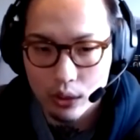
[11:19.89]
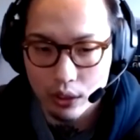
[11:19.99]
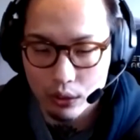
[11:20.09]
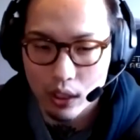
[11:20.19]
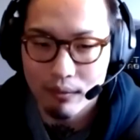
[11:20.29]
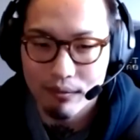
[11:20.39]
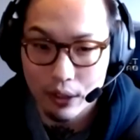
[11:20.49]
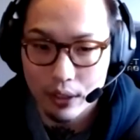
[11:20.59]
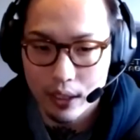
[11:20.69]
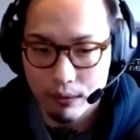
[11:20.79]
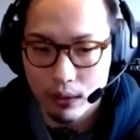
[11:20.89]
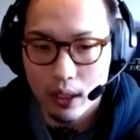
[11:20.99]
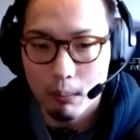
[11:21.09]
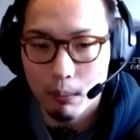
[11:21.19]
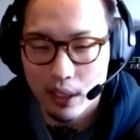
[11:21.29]
They're done very differently,
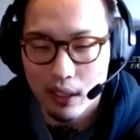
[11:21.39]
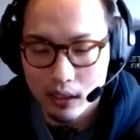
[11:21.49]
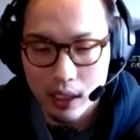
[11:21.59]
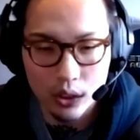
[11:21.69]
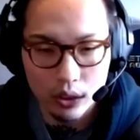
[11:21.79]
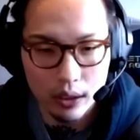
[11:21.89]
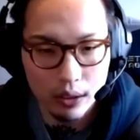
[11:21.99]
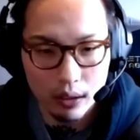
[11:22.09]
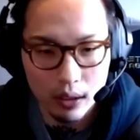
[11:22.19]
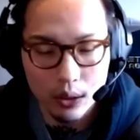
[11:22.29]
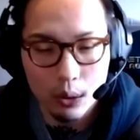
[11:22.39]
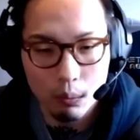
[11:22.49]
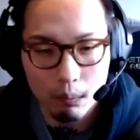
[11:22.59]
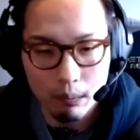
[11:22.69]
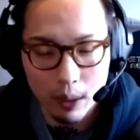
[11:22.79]
but essentially they they do
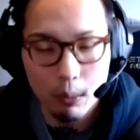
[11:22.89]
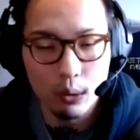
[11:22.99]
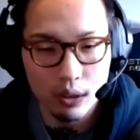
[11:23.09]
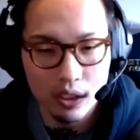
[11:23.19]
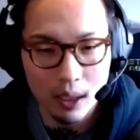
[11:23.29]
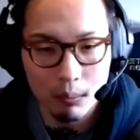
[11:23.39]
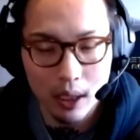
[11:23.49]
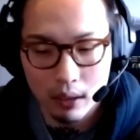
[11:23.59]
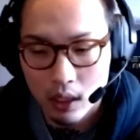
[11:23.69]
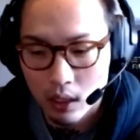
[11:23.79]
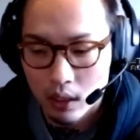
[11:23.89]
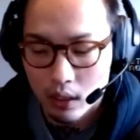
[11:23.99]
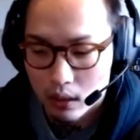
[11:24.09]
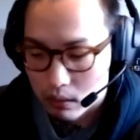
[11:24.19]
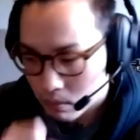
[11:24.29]
they both do the same
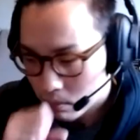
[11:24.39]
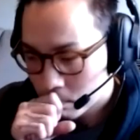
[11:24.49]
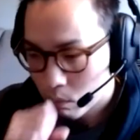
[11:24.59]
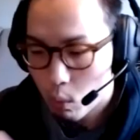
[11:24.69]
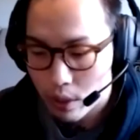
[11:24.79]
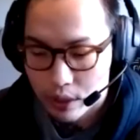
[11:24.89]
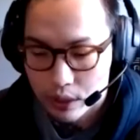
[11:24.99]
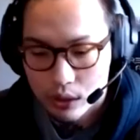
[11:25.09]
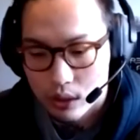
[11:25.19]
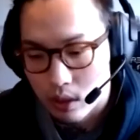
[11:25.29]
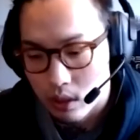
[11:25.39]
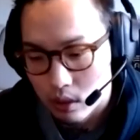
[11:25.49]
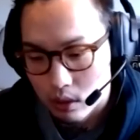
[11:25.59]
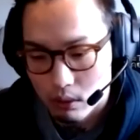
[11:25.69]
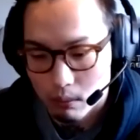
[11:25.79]
thing. one is
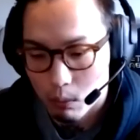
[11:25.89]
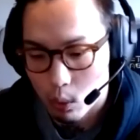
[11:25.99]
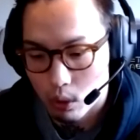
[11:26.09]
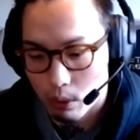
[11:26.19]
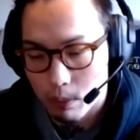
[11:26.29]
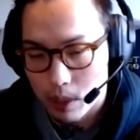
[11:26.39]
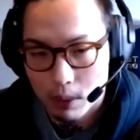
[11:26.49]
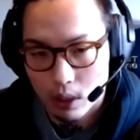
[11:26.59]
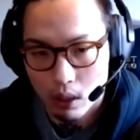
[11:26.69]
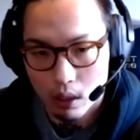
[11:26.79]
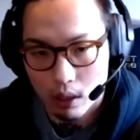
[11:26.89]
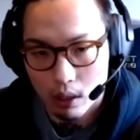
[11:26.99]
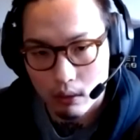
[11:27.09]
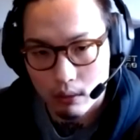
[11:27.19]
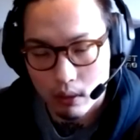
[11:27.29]
more PBR
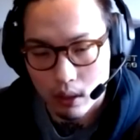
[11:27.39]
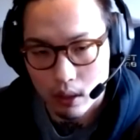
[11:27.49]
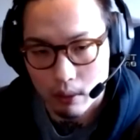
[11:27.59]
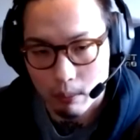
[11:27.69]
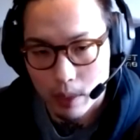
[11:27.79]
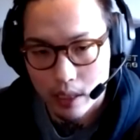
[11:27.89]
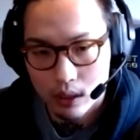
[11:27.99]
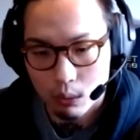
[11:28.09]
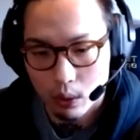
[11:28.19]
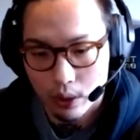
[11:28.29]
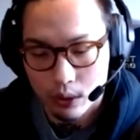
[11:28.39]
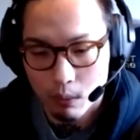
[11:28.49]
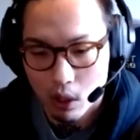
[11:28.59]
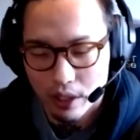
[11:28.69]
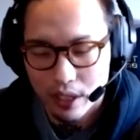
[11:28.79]
uh, based, whereas
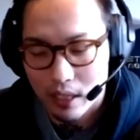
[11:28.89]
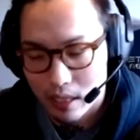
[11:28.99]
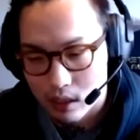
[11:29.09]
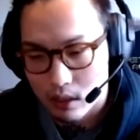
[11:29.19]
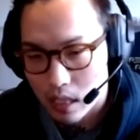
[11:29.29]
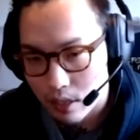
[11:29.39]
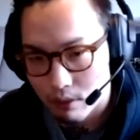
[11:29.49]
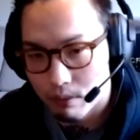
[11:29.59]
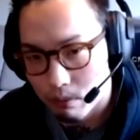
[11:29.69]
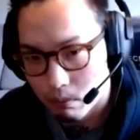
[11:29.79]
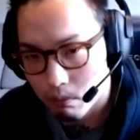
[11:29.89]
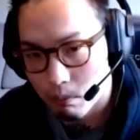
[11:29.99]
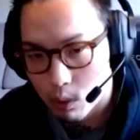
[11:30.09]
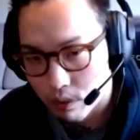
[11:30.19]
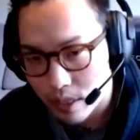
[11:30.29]
Mari is kind of
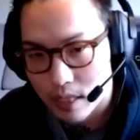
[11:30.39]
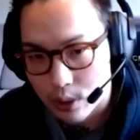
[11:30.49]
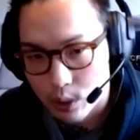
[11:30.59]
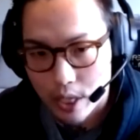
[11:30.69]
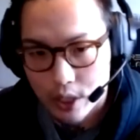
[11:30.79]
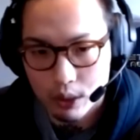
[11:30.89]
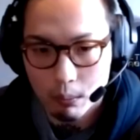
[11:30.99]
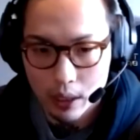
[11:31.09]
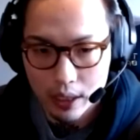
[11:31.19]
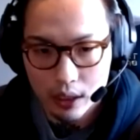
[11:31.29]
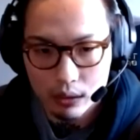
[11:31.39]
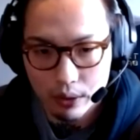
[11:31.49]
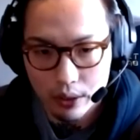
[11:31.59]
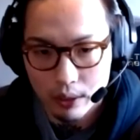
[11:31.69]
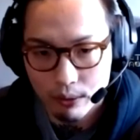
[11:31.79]
moving in that direction, but it is
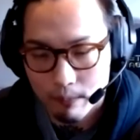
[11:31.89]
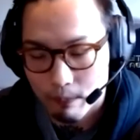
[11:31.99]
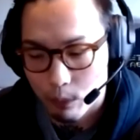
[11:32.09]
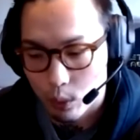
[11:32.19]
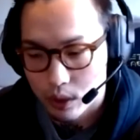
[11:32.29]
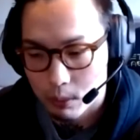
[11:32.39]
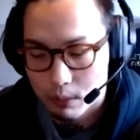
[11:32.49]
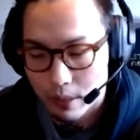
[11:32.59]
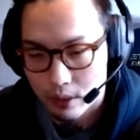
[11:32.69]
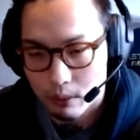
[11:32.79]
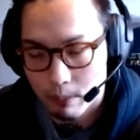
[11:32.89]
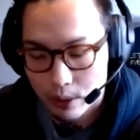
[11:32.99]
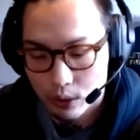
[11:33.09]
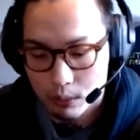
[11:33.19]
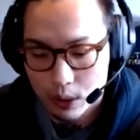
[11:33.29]
very different. Where substance
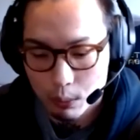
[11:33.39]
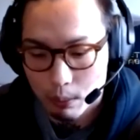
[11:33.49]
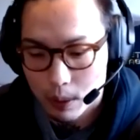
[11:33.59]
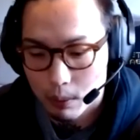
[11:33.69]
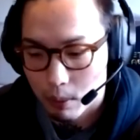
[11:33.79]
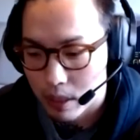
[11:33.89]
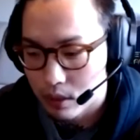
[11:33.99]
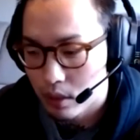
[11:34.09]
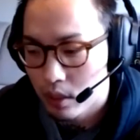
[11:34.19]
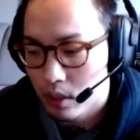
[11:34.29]
painter is much more PBR based.